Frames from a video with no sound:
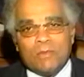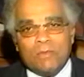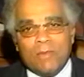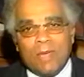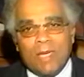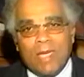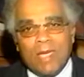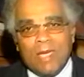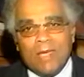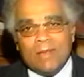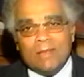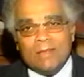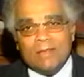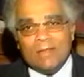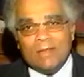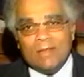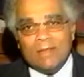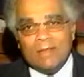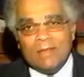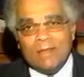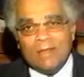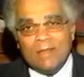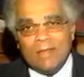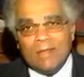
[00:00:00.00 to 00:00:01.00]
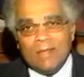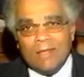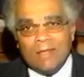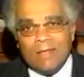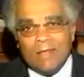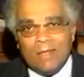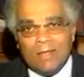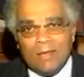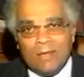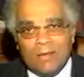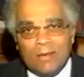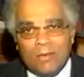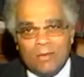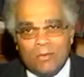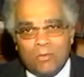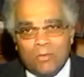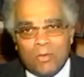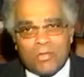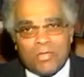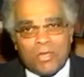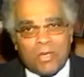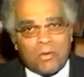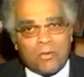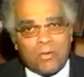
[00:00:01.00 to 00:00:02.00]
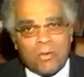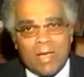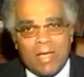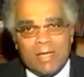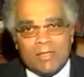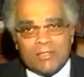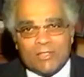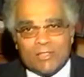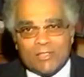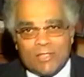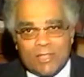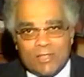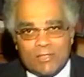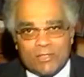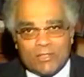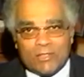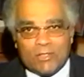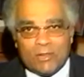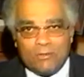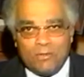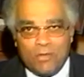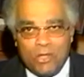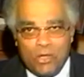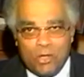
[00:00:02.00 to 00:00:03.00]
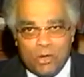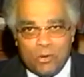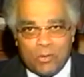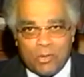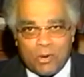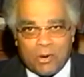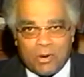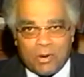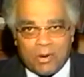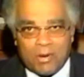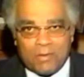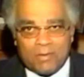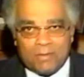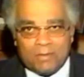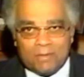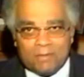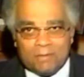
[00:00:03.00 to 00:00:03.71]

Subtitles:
a man with a great sense of humor.